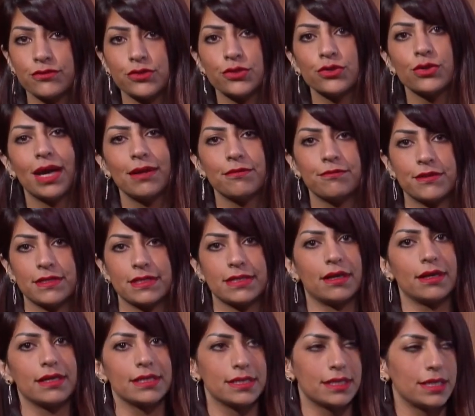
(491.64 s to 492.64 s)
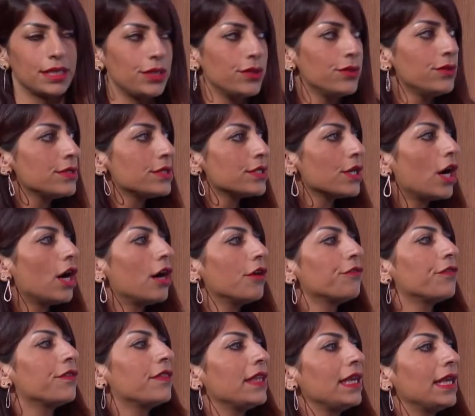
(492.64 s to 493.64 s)
to emphasize the use
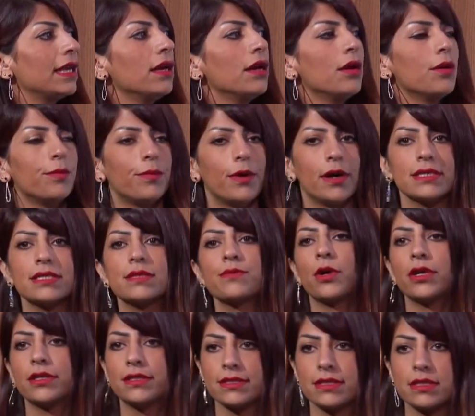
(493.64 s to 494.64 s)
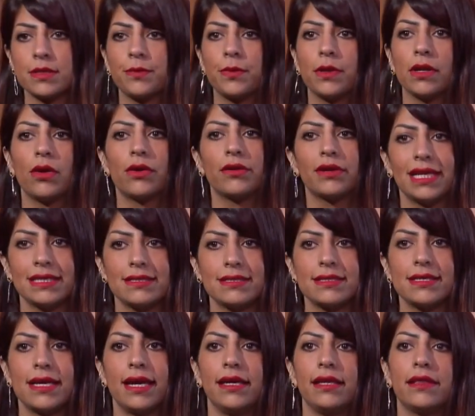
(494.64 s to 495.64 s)
of the past participle, or let's
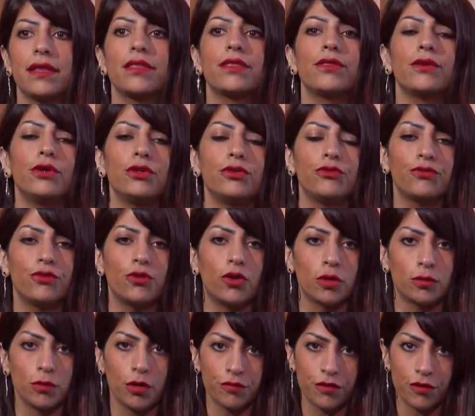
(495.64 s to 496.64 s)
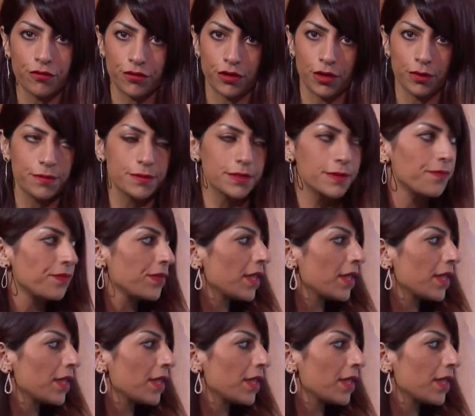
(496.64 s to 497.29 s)
say the third form of the verbs.